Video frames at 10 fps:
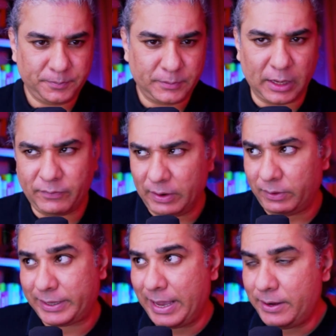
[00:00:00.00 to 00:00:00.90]
And whenever
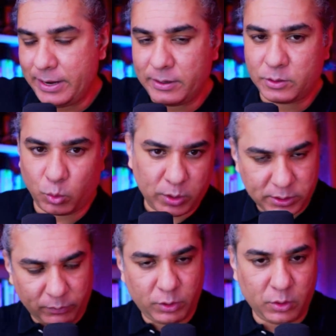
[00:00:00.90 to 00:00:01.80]
the king needed the soldiers,
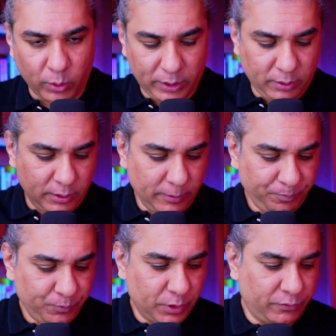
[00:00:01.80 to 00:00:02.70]
they would go and
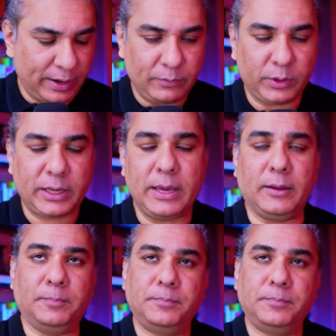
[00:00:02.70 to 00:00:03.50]
fight for the king.